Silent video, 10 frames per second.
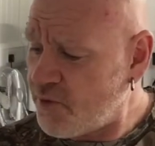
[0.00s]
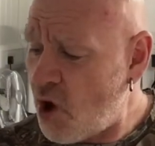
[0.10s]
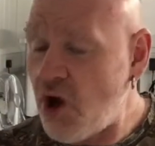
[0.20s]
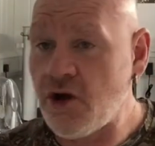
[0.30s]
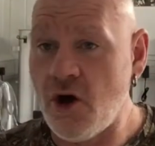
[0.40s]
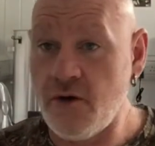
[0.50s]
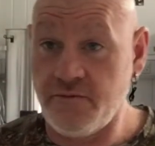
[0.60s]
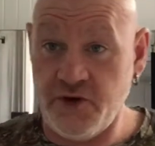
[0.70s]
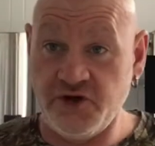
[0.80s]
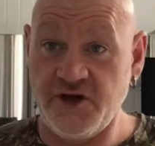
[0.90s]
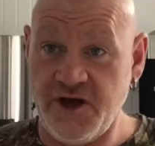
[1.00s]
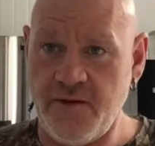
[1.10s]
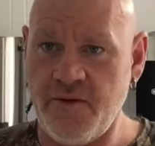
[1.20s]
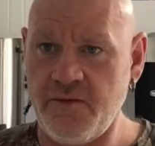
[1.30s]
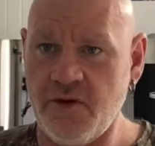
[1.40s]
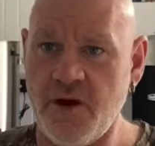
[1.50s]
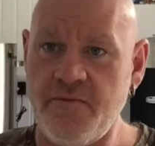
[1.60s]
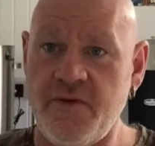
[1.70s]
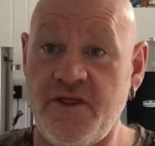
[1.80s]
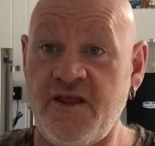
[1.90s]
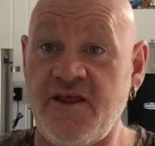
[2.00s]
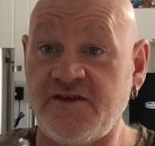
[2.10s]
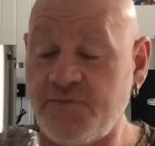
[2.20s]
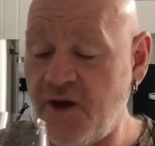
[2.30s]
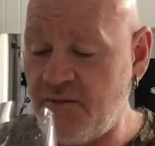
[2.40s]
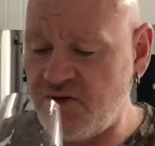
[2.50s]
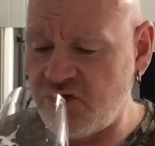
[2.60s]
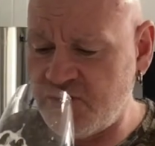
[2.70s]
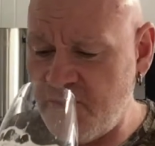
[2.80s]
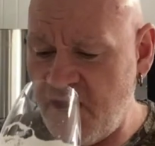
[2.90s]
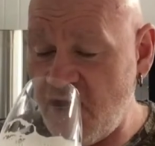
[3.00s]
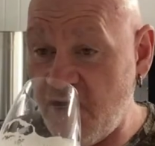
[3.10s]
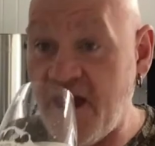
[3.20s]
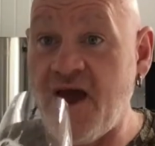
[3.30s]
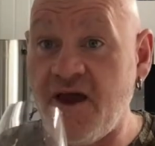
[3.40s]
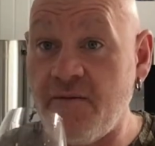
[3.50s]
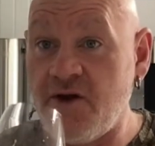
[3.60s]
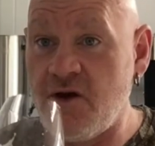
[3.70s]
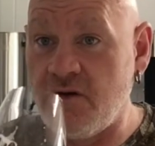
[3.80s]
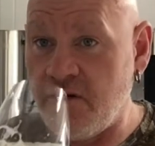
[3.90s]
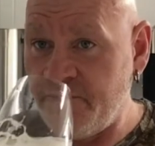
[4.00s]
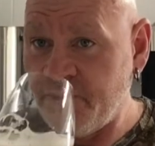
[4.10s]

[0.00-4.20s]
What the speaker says: I can't personally get bubblegum, but then that's maybe just me. I can get banana.